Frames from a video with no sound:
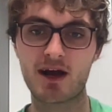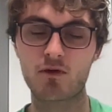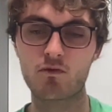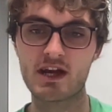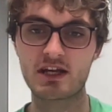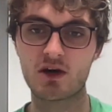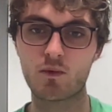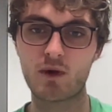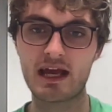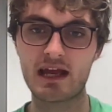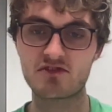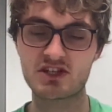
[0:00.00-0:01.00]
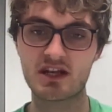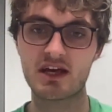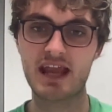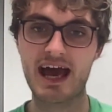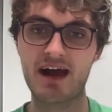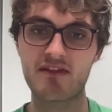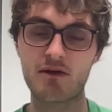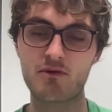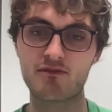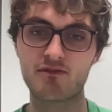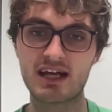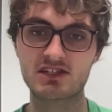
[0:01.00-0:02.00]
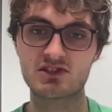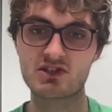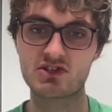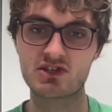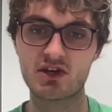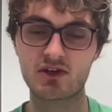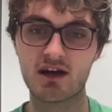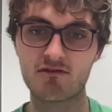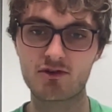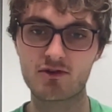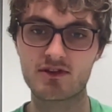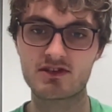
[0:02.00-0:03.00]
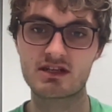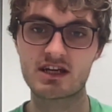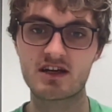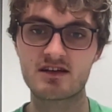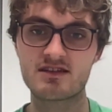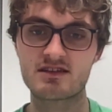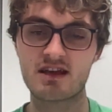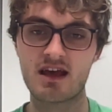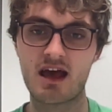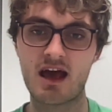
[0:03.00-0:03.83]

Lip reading: about radar waves and how that reflects the snow cover on the sea ice.